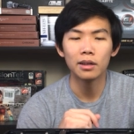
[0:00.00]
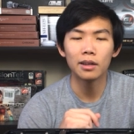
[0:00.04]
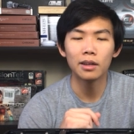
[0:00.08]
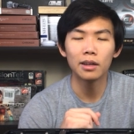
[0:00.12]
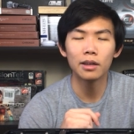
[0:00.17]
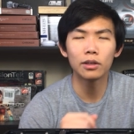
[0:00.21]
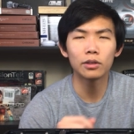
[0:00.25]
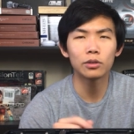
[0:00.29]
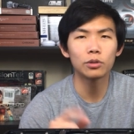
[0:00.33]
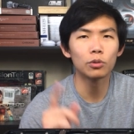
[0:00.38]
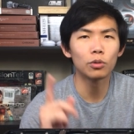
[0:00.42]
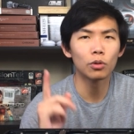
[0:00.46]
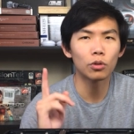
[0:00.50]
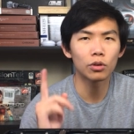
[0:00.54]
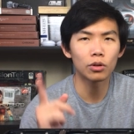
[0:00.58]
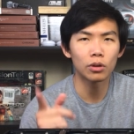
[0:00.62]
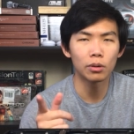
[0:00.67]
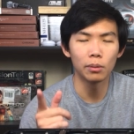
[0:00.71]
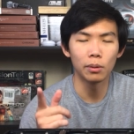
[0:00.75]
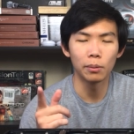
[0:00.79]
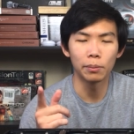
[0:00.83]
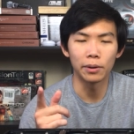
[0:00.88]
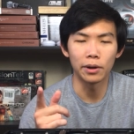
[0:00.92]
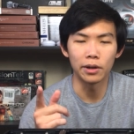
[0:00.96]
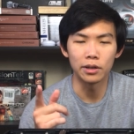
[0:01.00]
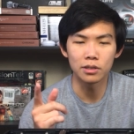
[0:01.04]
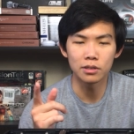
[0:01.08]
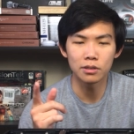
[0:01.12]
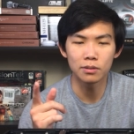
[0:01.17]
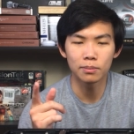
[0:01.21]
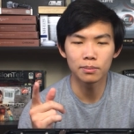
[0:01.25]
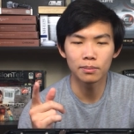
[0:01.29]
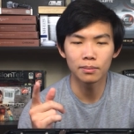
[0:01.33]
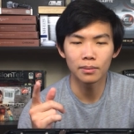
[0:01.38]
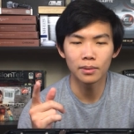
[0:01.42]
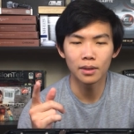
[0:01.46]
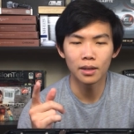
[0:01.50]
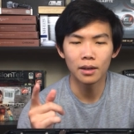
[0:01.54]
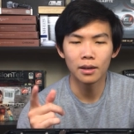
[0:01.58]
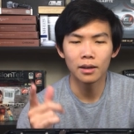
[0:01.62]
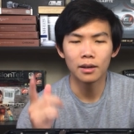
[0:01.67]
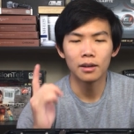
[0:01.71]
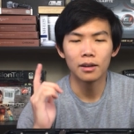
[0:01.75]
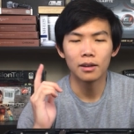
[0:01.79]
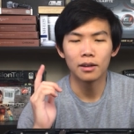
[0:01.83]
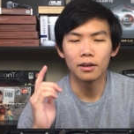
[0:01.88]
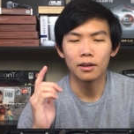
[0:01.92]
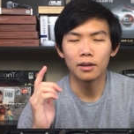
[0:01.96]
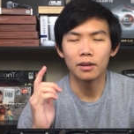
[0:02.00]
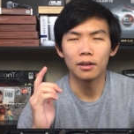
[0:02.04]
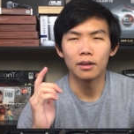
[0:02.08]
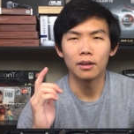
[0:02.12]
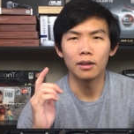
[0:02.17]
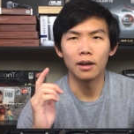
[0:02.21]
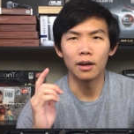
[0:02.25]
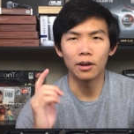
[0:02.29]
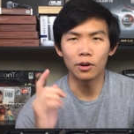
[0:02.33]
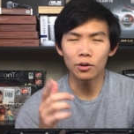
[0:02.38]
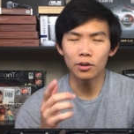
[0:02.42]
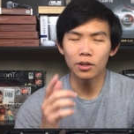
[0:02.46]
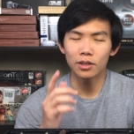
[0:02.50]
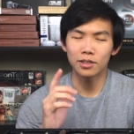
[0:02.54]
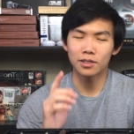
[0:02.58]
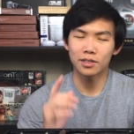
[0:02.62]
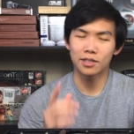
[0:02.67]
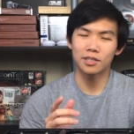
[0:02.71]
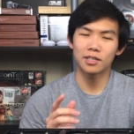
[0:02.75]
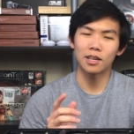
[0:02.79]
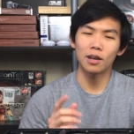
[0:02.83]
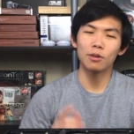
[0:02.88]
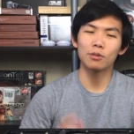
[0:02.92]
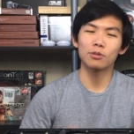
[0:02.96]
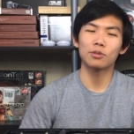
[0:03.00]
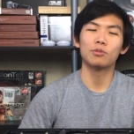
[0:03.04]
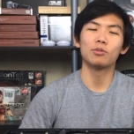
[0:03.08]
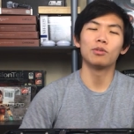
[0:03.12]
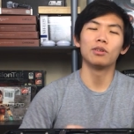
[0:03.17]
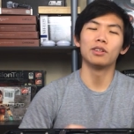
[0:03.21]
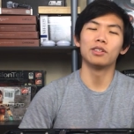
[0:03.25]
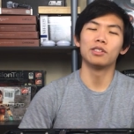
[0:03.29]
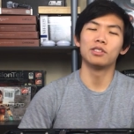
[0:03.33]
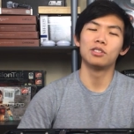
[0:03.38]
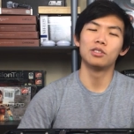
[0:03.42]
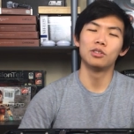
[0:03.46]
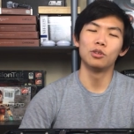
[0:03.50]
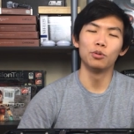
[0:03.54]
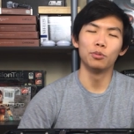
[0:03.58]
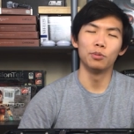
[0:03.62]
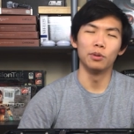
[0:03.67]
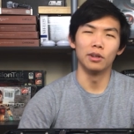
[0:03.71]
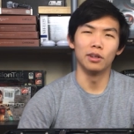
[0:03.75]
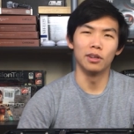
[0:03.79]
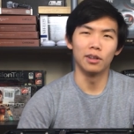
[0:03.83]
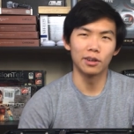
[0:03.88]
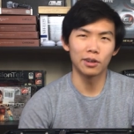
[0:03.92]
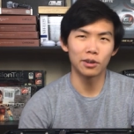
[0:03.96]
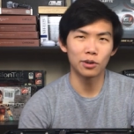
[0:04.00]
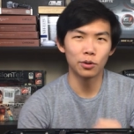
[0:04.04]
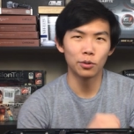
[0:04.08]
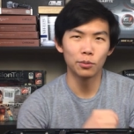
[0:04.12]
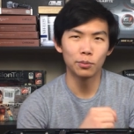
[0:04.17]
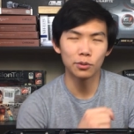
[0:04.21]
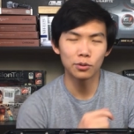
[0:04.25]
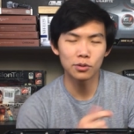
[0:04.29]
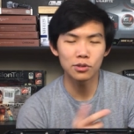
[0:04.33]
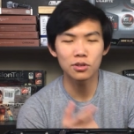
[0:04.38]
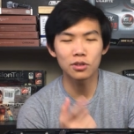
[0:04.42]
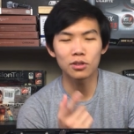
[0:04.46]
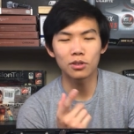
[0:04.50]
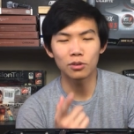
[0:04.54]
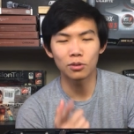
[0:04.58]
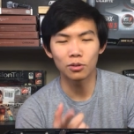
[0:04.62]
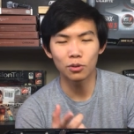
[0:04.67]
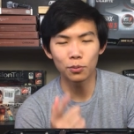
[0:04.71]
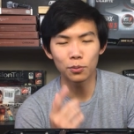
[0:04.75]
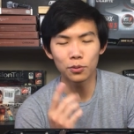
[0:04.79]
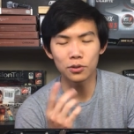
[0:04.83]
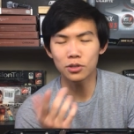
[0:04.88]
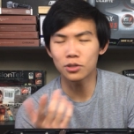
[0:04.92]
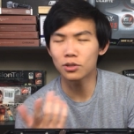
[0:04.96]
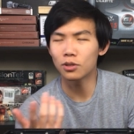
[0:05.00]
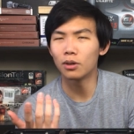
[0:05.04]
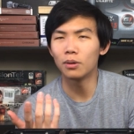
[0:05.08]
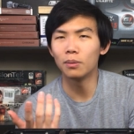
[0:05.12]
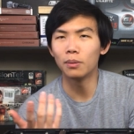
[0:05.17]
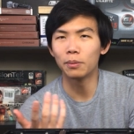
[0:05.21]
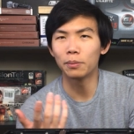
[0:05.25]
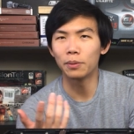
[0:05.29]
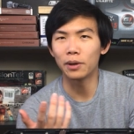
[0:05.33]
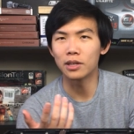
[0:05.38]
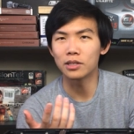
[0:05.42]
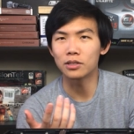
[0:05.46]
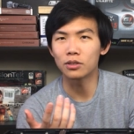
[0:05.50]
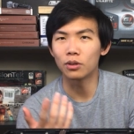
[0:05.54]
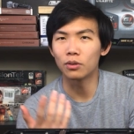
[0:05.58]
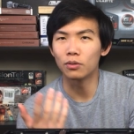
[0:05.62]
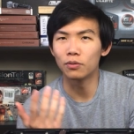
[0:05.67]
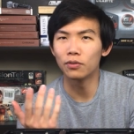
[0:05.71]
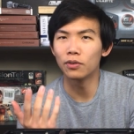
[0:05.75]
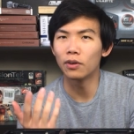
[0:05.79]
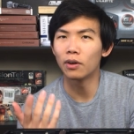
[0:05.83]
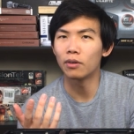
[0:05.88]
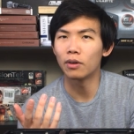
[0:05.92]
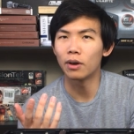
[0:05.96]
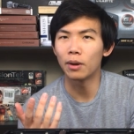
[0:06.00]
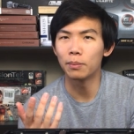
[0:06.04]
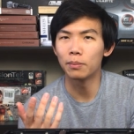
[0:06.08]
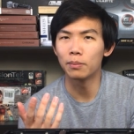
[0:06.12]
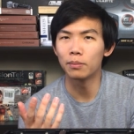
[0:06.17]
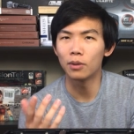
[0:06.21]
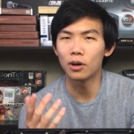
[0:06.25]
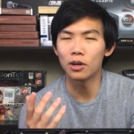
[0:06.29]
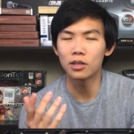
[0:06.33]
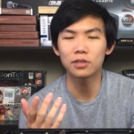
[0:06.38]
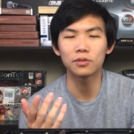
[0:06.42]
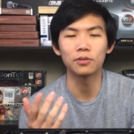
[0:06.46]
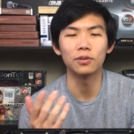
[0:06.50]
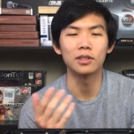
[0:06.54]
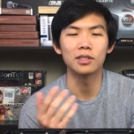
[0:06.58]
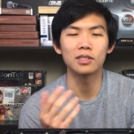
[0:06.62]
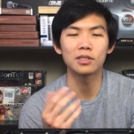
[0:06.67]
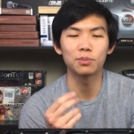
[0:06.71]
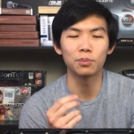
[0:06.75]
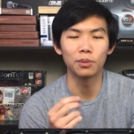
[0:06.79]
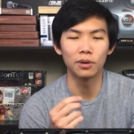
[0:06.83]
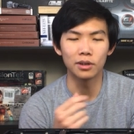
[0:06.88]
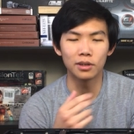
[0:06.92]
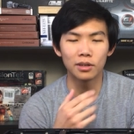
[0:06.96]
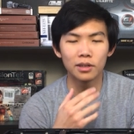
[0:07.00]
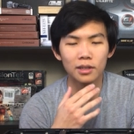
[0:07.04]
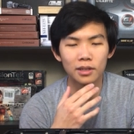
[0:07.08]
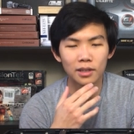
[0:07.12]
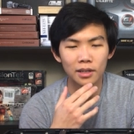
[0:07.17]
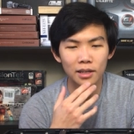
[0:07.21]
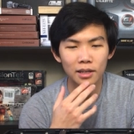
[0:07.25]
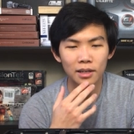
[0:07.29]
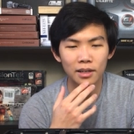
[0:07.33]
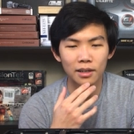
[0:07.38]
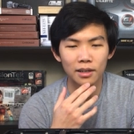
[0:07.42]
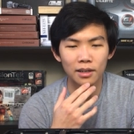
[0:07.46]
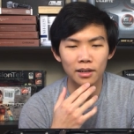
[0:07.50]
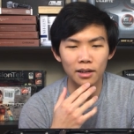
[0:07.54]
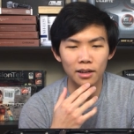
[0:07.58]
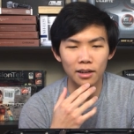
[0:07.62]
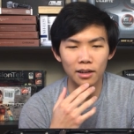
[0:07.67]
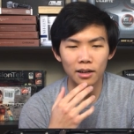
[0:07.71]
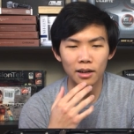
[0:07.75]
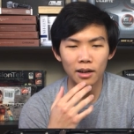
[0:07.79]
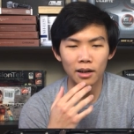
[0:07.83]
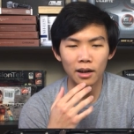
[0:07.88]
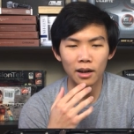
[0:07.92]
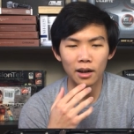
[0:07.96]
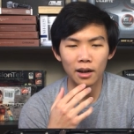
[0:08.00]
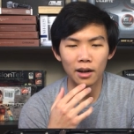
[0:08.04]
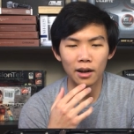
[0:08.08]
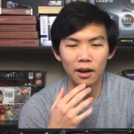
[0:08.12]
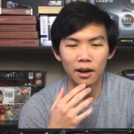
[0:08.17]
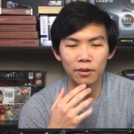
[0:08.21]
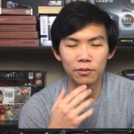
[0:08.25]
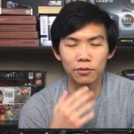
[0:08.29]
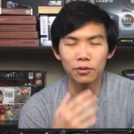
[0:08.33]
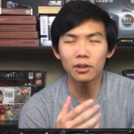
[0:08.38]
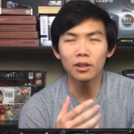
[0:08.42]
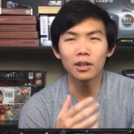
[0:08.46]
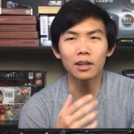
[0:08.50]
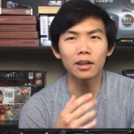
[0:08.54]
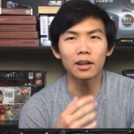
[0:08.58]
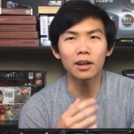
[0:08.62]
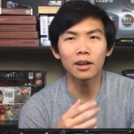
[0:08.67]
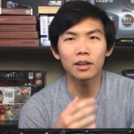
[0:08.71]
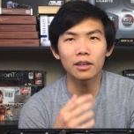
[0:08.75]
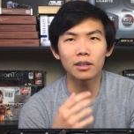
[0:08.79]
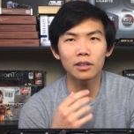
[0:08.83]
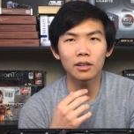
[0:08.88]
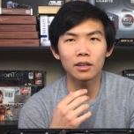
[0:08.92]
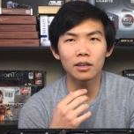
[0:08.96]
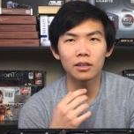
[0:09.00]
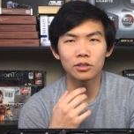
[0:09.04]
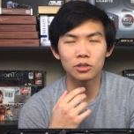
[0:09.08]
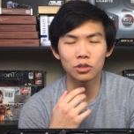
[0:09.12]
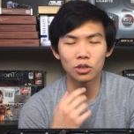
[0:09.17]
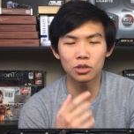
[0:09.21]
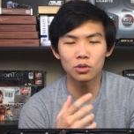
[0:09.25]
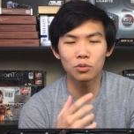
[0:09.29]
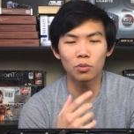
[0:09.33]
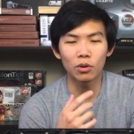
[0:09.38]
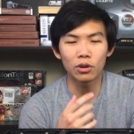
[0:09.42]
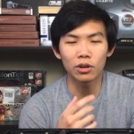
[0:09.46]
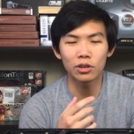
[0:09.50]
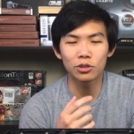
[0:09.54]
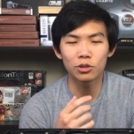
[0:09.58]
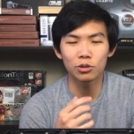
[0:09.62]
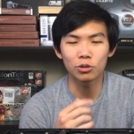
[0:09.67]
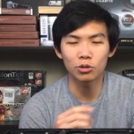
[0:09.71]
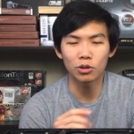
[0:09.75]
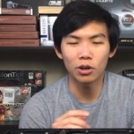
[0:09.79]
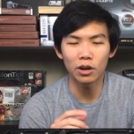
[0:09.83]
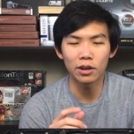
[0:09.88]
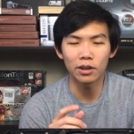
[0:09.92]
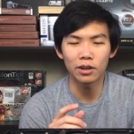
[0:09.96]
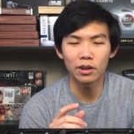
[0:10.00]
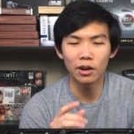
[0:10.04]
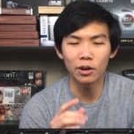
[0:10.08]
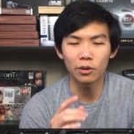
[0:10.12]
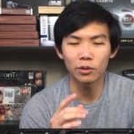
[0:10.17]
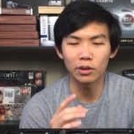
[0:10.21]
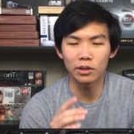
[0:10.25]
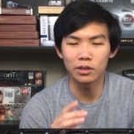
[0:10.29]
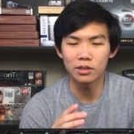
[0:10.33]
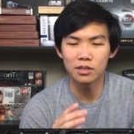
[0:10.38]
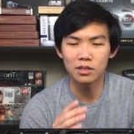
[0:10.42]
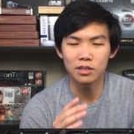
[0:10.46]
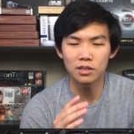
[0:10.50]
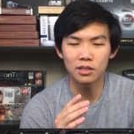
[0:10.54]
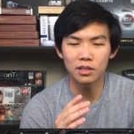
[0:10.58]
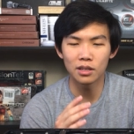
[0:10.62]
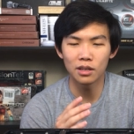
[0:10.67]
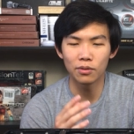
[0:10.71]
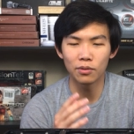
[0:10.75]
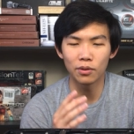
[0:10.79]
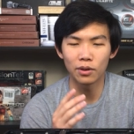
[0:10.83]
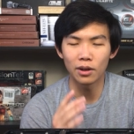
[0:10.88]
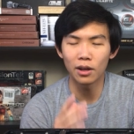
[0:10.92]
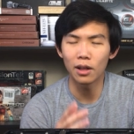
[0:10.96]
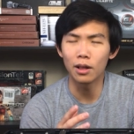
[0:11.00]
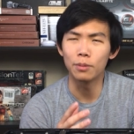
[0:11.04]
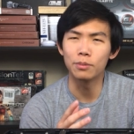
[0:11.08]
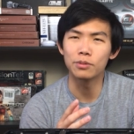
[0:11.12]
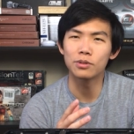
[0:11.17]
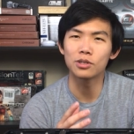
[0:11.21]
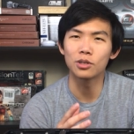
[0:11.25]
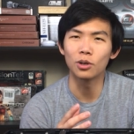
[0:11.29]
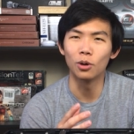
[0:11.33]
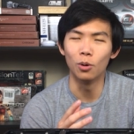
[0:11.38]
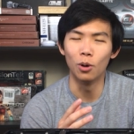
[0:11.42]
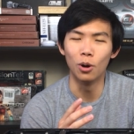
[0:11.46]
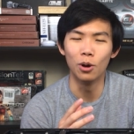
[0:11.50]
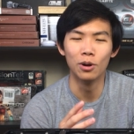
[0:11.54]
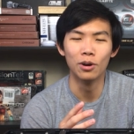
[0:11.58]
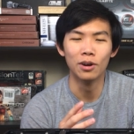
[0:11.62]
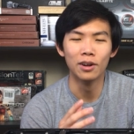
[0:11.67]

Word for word: into a thermal paste? I know that sounds really stupid, like who puts who puts thermal paste on V R M MOSFETs, but I feel like I just wanted to try it out and see if it helps, so